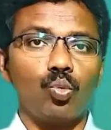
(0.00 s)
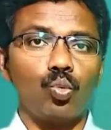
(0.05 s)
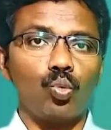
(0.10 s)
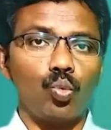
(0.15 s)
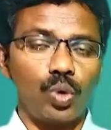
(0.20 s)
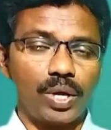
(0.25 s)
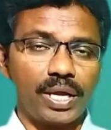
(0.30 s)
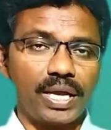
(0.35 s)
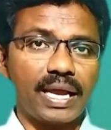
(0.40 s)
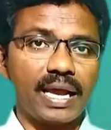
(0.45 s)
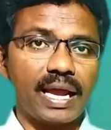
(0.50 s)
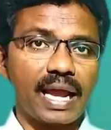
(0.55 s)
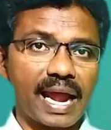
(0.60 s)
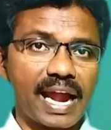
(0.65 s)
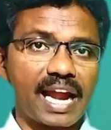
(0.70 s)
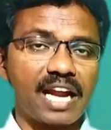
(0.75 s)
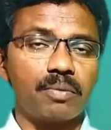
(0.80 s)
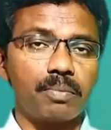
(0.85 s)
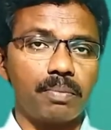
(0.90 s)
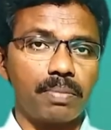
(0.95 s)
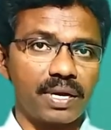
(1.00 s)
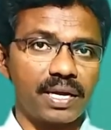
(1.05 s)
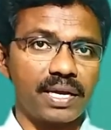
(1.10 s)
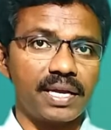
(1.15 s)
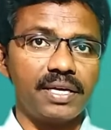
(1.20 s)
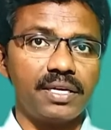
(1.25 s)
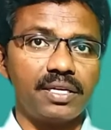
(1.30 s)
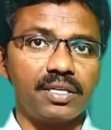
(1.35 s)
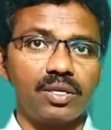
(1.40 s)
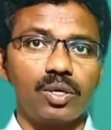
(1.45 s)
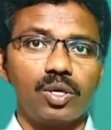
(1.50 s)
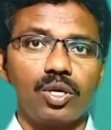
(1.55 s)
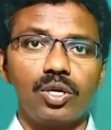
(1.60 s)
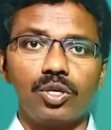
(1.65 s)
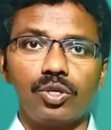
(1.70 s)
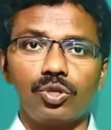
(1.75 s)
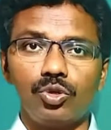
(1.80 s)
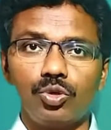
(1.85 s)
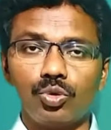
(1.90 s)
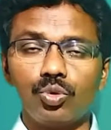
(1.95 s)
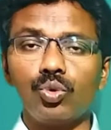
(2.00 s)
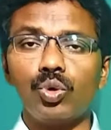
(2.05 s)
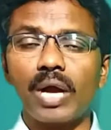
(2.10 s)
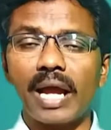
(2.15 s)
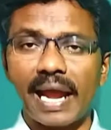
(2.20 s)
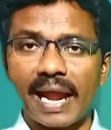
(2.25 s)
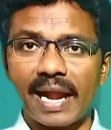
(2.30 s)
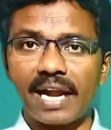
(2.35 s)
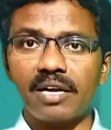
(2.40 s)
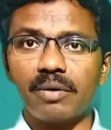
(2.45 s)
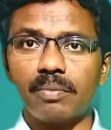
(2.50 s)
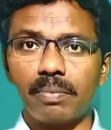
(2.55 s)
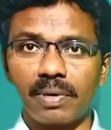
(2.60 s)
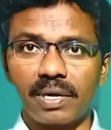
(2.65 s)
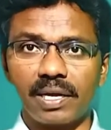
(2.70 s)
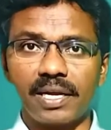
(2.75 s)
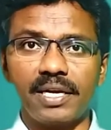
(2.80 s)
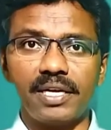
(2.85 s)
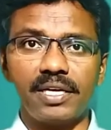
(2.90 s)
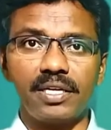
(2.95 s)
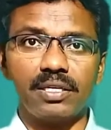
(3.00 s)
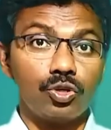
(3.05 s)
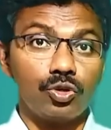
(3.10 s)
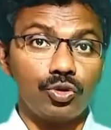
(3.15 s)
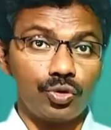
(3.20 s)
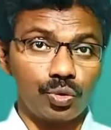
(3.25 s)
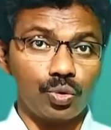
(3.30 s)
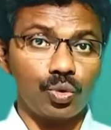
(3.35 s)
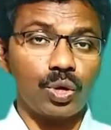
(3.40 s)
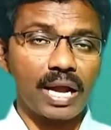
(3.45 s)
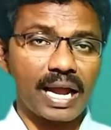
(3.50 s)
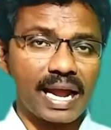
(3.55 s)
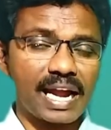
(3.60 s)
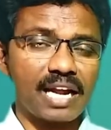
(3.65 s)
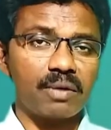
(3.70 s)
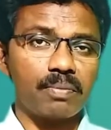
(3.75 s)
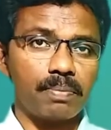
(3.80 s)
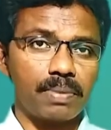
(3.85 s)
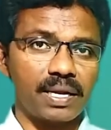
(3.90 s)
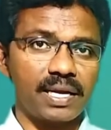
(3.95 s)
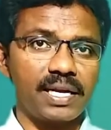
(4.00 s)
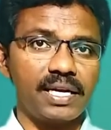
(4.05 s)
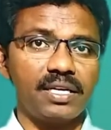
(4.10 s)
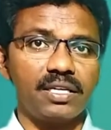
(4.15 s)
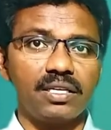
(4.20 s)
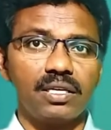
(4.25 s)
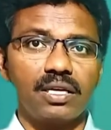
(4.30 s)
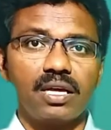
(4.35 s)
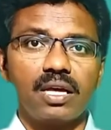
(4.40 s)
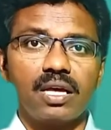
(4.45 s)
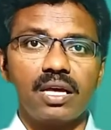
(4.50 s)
we had played, you had played, you had played,